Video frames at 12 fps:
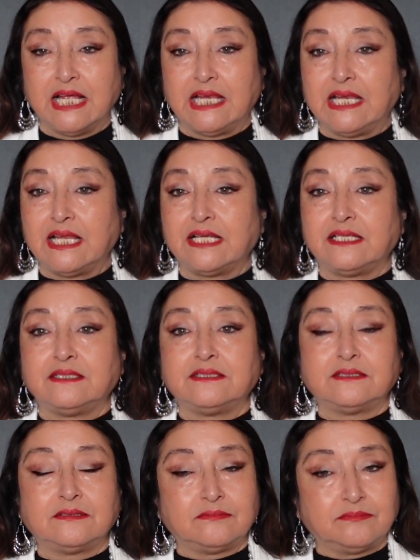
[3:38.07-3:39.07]
Let it
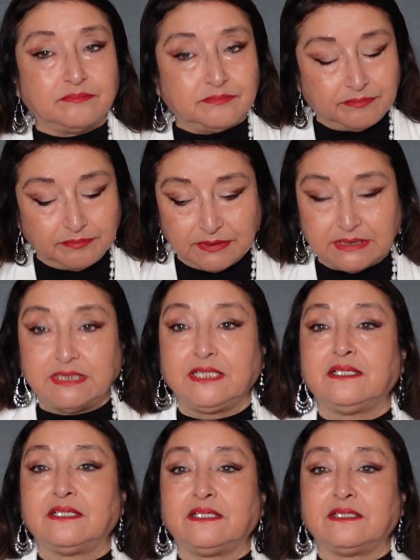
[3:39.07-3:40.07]

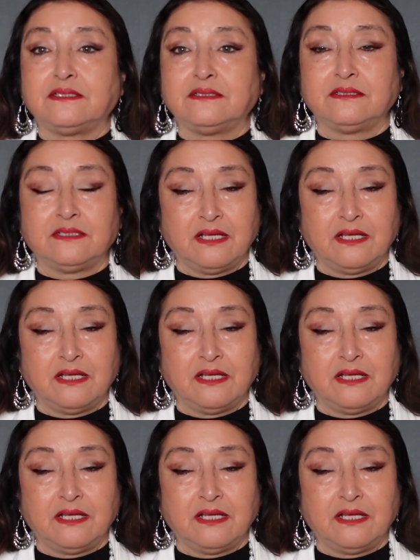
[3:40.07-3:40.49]
sink in